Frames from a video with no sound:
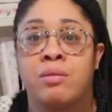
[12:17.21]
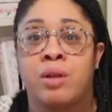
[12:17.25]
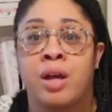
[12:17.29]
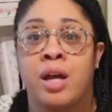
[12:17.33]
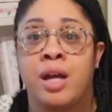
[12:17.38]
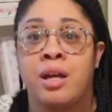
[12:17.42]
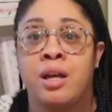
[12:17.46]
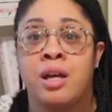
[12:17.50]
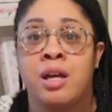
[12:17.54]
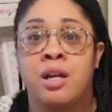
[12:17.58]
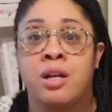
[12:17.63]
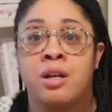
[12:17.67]

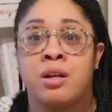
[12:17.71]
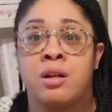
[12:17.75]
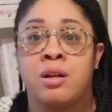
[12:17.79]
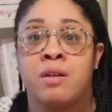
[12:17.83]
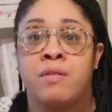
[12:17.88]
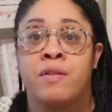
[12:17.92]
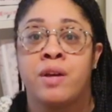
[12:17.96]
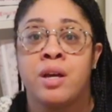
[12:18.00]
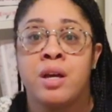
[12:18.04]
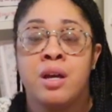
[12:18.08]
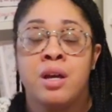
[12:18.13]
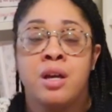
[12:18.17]
Like, it could
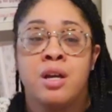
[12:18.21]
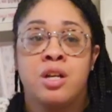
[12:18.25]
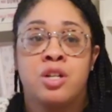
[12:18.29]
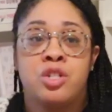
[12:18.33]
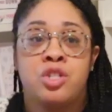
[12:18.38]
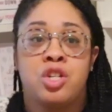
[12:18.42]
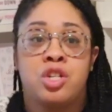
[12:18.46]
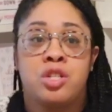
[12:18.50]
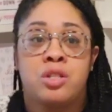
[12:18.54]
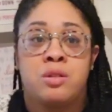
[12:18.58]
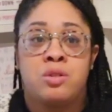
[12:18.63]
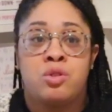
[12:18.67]
have
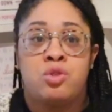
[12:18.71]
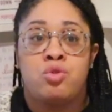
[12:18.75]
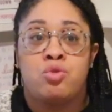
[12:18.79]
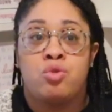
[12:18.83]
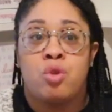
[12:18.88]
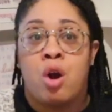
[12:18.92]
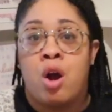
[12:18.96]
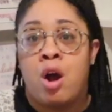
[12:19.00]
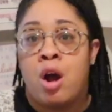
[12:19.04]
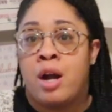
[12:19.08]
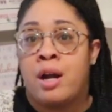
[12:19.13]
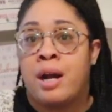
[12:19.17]
just
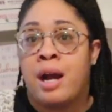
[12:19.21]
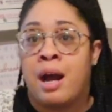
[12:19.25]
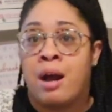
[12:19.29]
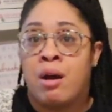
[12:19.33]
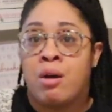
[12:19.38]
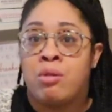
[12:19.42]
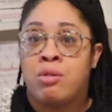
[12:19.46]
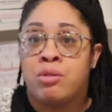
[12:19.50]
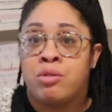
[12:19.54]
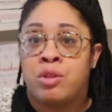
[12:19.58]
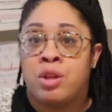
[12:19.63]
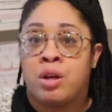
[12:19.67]
drawn
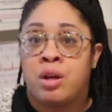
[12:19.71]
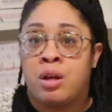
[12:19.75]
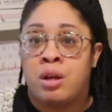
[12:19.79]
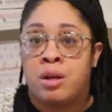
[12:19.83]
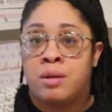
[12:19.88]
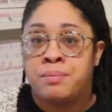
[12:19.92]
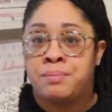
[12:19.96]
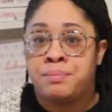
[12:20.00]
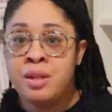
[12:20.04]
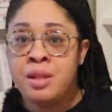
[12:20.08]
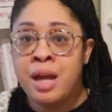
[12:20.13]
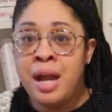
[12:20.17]
out
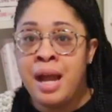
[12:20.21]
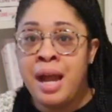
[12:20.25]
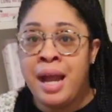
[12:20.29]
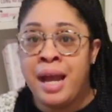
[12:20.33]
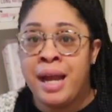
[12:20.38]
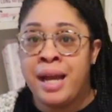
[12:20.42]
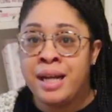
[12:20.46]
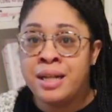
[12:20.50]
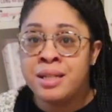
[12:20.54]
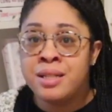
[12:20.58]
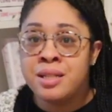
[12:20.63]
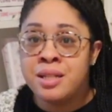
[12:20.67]
the
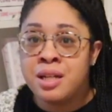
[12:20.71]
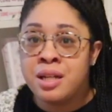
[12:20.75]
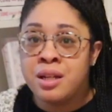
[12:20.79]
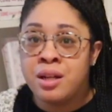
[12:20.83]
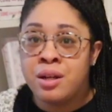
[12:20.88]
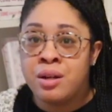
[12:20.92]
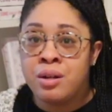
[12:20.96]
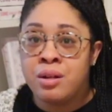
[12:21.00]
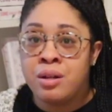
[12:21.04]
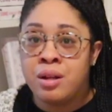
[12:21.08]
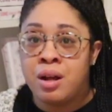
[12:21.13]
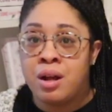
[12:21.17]
angst a
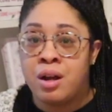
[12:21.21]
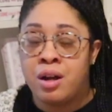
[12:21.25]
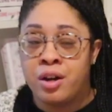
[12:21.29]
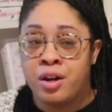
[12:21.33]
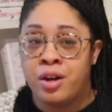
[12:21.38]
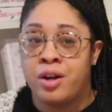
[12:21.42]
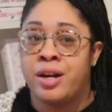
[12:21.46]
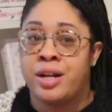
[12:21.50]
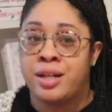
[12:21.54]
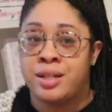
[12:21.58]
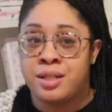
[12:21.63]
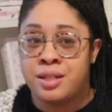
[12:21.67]
little
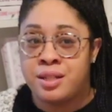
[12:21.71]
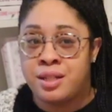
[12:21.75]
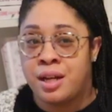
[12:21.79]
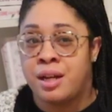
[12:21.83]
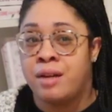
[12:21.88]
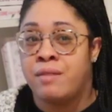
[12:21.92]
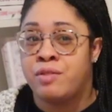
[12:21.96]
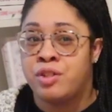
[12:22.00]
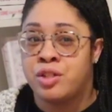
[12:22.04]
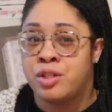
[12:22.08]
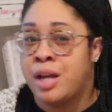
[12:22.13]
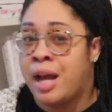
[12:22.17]
longer instead
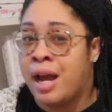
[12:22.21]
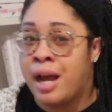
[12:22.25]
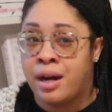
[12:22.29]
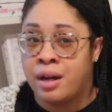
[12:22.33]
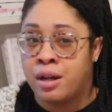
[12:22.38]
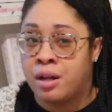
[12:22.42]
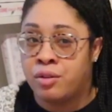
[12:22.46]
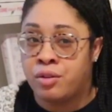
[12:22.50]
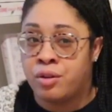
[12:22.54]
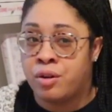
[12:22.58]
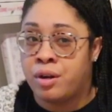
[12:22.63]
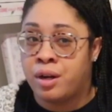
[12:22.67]
of just
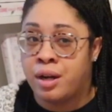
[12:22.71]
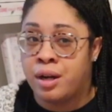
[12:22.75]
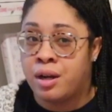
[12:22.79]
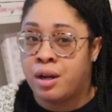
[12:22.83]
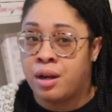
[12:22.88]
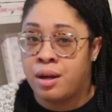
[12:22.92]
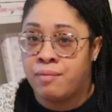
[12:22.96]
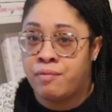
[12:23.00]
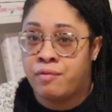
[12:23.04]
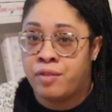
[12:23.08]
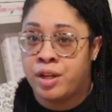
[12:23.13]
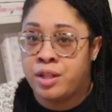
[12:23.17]
adding a third act
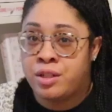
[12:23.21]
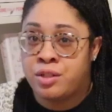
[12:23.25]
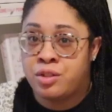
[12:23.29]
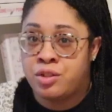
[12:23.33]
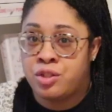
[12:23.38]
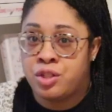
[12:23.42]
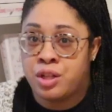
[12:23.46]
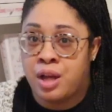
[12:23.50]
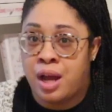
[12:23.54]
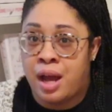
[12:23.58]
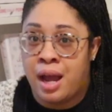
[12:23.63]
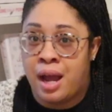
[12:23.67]
conflict
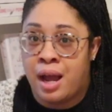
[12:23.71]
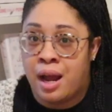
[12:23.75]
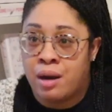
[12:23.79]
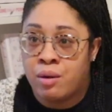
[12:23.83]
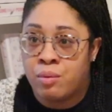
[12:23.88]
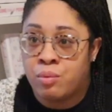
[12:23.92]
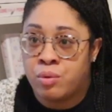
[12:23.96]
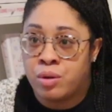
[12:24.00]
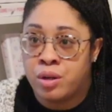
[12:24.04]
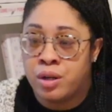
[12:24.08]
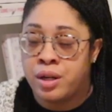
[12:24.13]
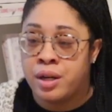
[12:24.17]
to add
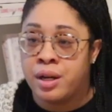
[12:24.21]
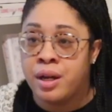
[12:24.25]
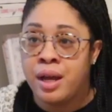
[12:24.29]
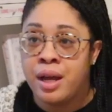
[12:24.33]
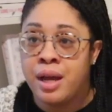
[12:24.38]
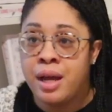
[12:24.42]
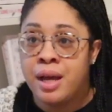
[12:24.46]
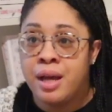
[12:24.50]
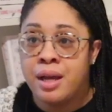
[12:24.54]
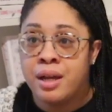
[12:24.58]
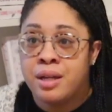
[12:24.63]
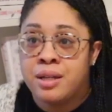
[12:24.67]
one,
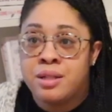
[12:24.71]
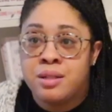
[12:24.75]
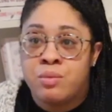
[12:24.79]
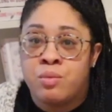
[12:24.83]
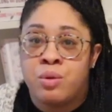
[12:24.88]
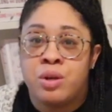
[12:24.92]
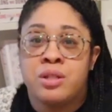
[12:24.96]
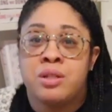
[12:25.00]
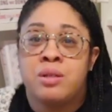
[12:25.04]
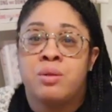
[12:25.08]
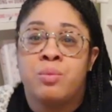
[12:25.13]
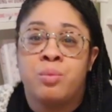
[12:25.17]
because it
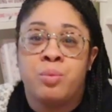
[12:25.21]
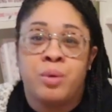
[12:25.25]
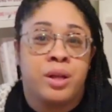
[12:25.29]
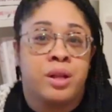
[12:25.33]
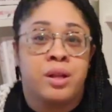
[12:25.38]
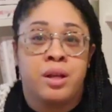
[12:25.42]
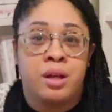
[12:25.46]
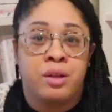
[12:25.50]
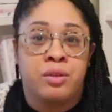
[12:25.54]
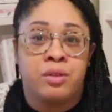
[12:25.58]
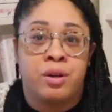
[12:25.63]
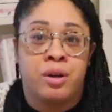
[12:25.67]
wasn't
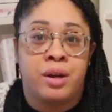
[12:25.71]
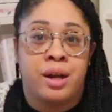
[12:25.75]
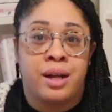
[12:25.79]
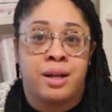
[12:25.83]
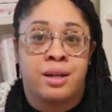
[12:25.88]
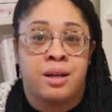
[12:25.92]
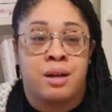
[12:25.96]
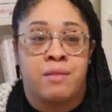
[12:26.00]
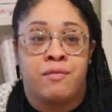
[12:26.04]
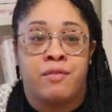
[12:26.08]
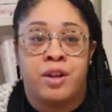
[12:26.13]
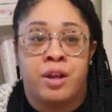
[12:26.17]
really a third
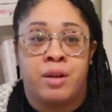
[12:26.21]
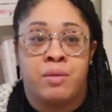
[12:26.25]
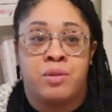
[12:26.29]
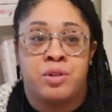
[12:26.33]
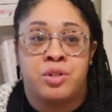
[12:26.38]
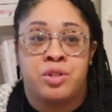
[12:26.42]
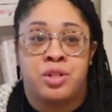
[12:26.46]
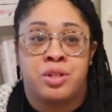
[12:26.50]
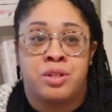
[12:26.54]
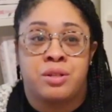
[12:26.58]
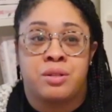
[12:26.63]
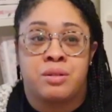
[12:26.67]
act conflict. It
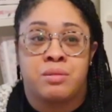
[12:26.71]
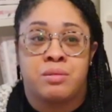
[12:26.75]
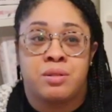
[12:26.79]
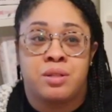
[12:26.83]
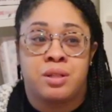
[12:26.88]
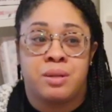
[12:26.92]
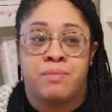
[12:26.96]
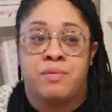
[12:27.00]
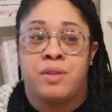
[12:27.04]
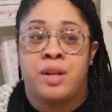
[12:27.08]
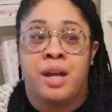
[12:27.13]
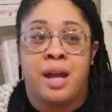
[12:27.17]
was just
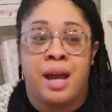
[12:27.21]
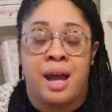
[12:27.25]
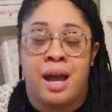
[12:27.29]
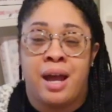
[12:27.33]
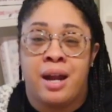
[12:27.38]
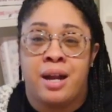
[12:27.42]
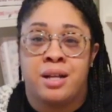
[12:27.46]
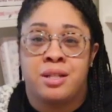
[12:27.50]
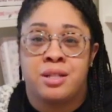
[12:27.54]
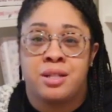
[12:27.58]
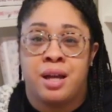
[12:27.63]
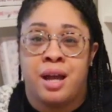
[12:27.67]
something
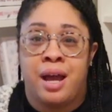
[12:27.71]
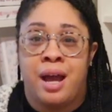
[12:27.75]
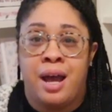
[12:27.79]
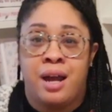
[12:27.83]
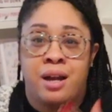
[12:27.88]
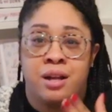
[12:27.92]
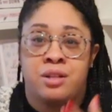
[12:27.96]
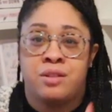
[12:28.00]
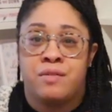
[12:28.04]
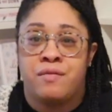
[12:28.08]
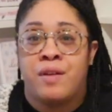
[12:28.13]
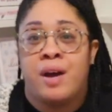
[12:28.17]
added to
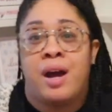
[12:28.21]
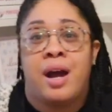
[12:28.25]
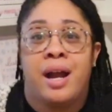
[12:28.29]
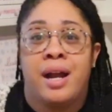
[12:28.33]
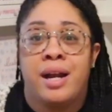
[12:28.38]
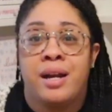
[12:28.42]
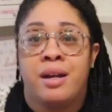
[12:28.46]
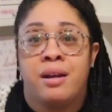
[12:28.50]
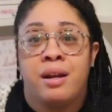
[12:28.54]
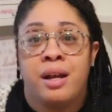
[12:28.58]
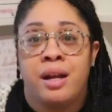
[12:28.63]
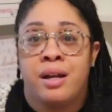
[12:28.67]
add a
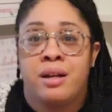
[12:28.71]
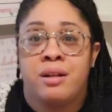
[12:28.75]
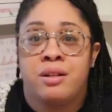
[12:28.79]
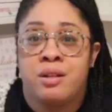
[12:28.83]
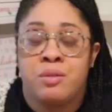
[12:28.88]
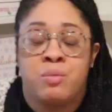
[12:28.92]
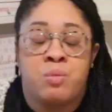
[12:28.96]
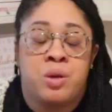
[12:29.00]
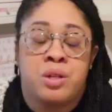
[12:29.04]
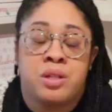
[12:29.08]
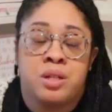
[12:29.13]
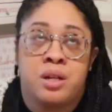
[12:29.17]
divide, and
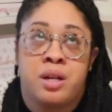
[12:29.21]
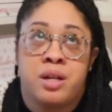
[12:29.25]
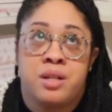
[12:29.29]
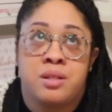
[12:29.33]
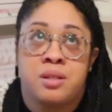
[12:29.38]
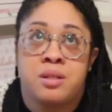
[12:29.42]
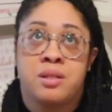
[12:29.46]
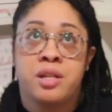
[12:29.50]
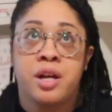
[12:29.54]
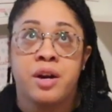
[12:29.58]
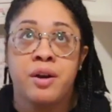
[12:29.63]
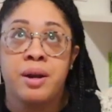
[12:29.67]
it wasn't
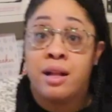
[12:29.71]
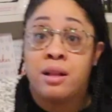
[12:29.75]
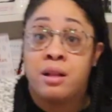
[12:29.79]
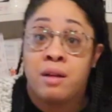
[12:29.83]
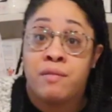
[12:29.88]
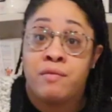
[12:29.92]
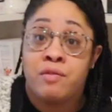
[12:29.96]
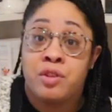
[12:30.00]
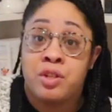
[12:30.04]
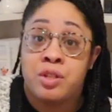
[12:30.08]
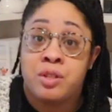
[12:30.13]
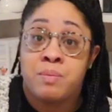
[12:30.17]
necessary. I
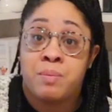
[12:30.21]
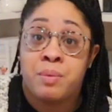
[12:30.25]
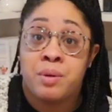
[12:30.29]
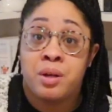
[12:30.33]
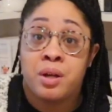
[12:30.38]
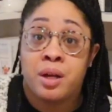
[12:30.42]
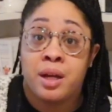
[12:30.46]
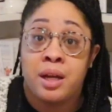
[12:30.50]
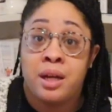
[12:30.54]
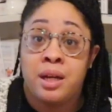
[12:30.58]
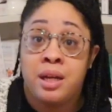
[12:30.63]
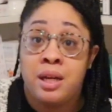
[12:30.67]
loved this
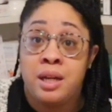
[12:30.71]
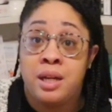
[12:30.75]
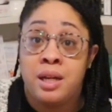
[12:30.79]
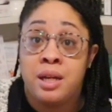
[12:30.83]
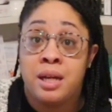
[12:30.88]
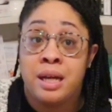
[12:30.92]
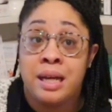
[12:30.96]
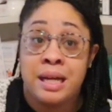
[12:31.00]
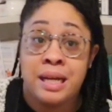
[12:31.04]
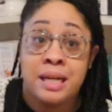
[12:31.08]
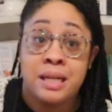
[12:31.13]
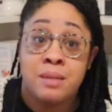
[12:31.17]
book, and he
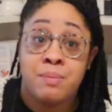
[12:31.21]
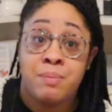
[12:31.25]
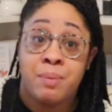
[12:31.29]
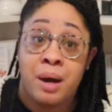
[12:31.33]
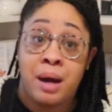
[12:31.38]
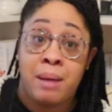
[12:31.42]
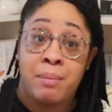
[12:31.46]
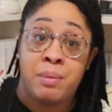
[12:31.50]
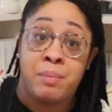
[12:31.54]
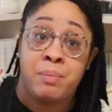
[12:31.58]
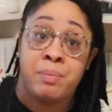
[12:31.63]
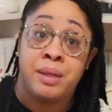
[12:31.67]
is
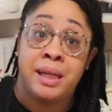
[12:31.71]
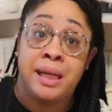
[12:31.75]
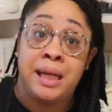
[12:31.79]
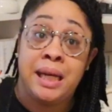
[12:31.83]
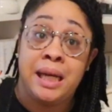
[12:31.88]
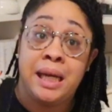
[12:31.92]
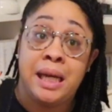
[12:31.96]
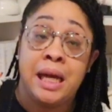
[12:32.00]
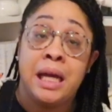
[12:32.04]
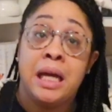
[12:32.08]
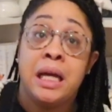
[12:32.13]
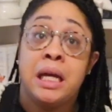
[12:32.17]

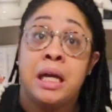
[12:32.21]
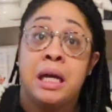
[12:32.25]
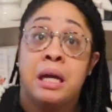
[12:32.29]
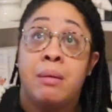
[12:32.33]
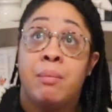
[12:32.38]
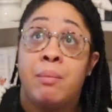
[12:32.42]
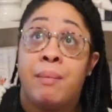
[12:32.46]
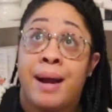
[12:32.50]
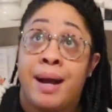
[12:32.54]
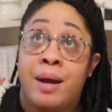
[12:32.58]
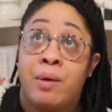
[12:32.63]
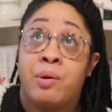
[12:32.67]
probably
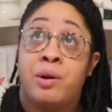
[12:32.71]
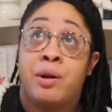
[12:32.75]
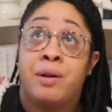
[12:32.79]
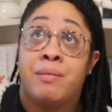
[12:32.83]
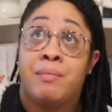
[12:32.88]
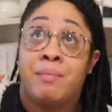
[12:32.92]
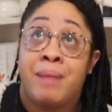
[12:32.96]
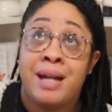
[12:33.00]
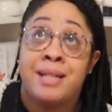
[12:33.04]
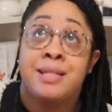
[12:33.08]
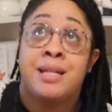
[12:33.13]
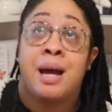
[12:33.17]

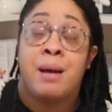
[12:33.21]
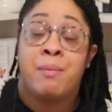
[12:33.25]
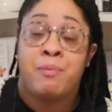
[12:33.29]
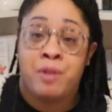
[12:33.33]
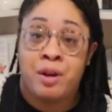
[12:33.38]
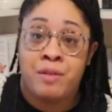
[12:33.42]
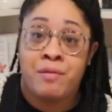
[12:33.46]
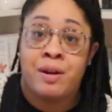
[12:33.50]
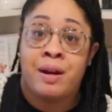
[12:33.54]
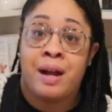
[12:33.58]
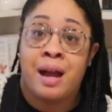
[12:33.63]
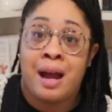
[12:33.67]
my top
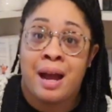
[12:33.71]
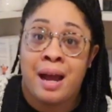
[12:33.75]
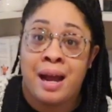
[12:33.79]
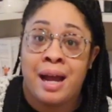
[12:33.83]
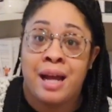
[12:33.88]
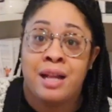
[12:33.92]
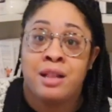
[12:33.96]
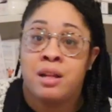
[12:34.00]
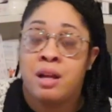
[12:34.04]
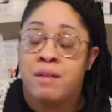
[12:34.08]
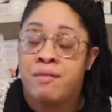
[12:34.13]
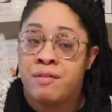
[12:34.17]
favorite guy.
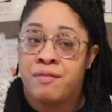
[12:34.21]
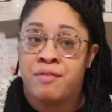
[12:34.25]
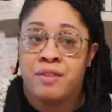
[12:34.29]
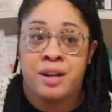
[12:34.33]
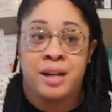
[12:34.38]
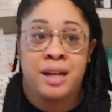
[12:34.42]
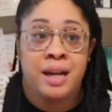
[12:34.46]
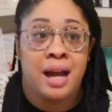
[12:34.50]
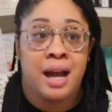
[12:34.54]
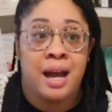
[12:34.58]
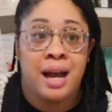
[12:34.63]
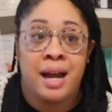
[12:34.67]
I love a
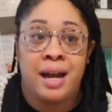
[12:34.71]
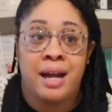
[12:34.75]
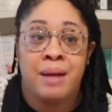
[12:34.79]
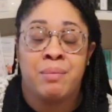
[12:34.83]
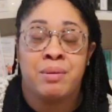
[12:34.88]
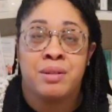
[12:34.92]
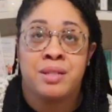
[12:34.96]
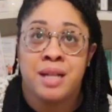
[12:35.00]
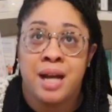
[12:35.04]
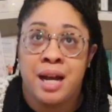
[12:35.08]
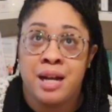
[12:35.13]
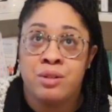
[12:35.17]
funny guy.
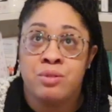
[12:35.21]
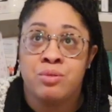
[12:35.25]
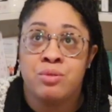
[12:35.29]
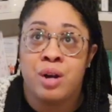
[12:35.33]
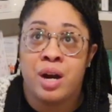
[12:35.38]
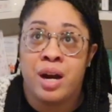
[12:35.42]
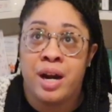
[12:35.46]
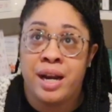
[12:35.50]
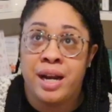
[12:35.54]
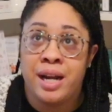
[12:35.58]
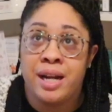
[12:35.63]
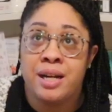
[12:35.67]
Besides
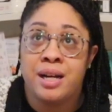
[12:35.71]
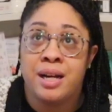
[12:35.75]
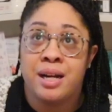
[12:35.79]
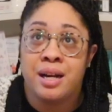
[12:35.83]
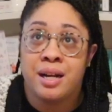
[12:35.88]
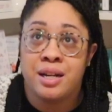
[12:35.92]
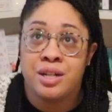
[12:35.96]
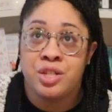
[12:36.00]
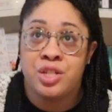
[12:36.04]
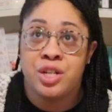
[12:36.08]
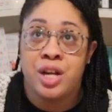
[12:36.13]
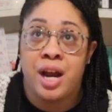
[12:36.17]
Ryan
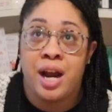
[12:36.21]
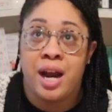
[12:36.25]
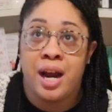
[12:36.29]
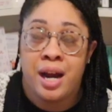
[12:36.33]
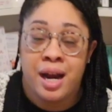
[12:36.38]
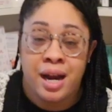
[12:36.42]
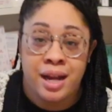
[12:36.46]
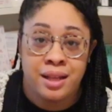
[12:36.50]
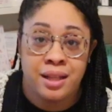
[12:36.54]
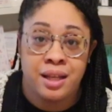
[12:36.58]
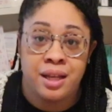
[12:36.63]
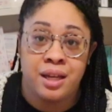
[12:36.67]

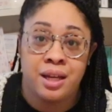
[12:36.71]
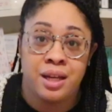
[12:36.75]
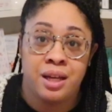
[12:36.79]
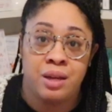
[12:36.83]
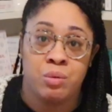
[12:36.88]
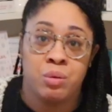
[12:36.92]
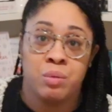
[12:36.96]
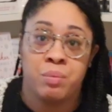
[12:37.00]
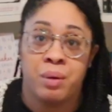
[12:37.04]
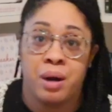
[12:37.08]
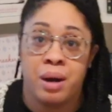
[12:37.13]
Shea, I think he